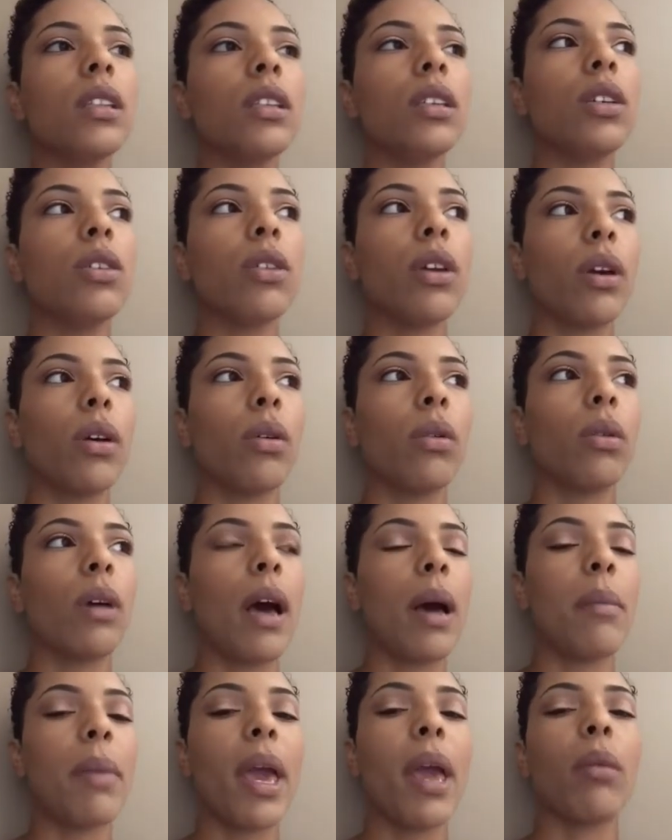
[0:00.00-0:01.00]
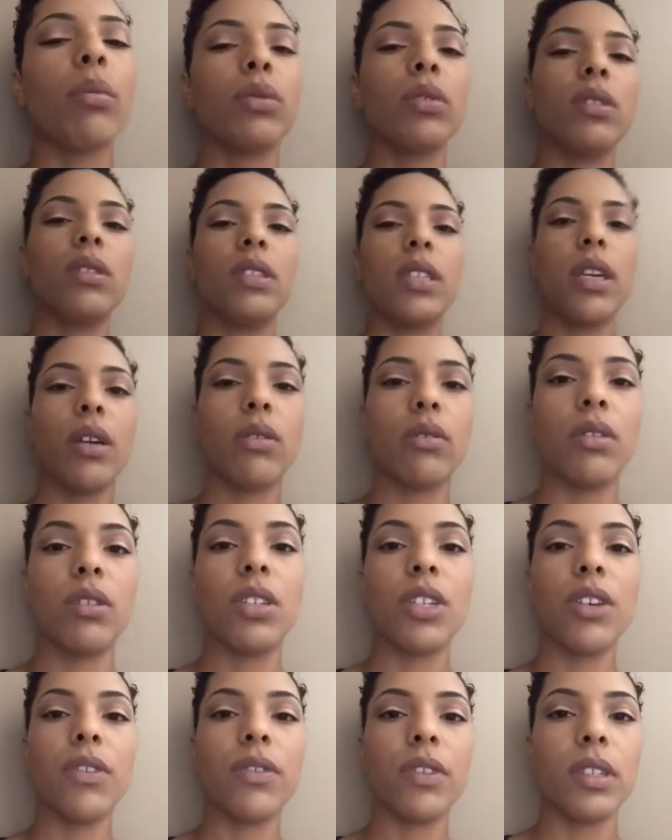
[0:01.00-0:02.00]
you know, I'm able to tell the
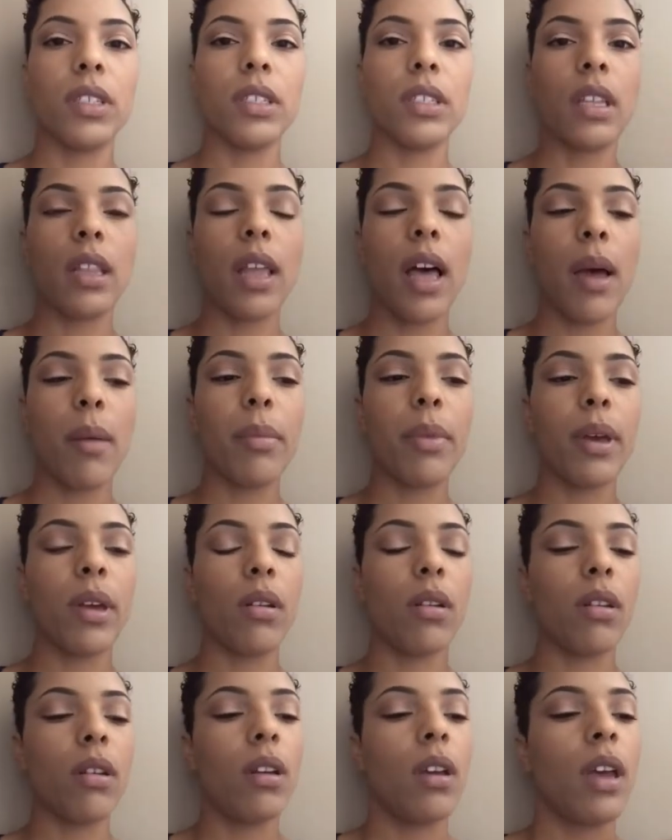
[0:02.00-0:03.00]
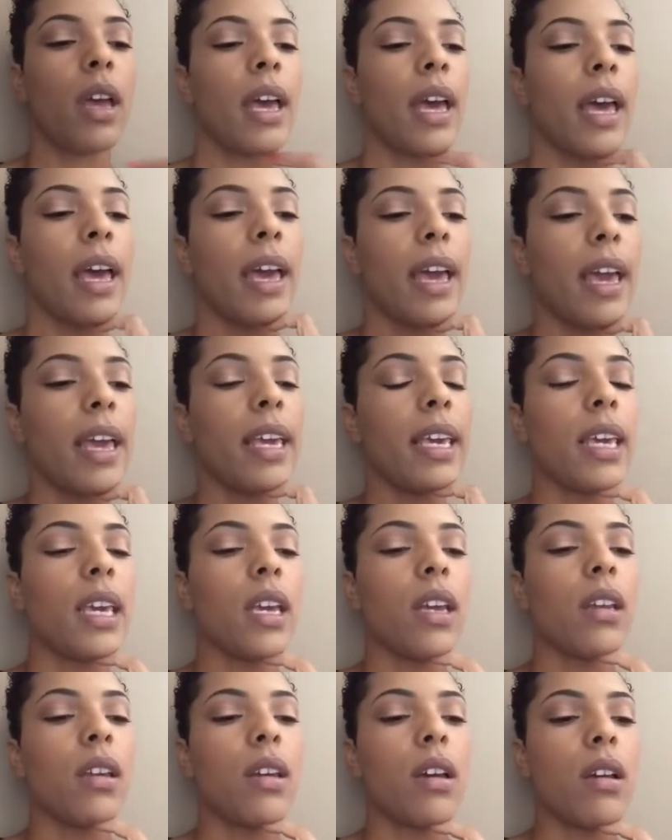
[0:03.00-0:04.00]
difference a lot better.
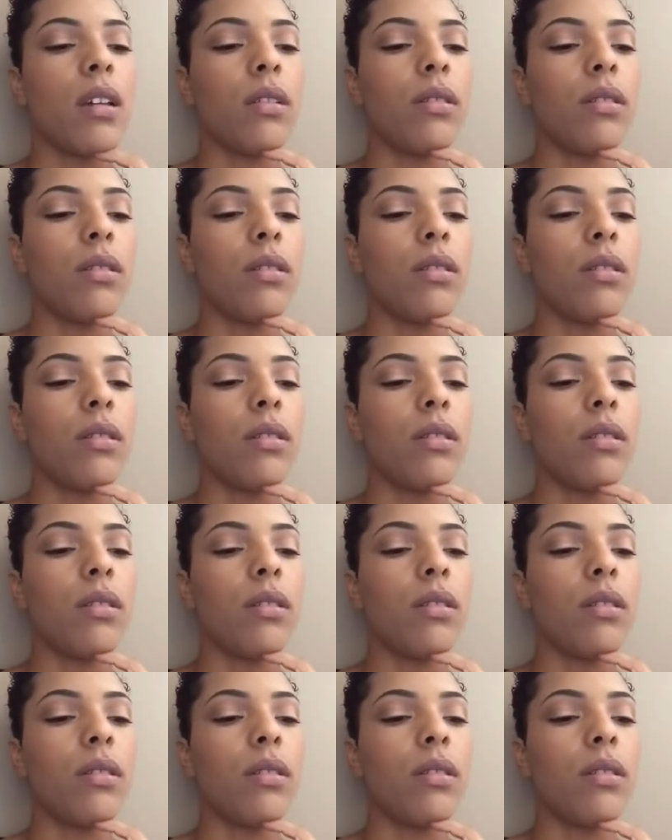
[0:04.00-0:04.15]
And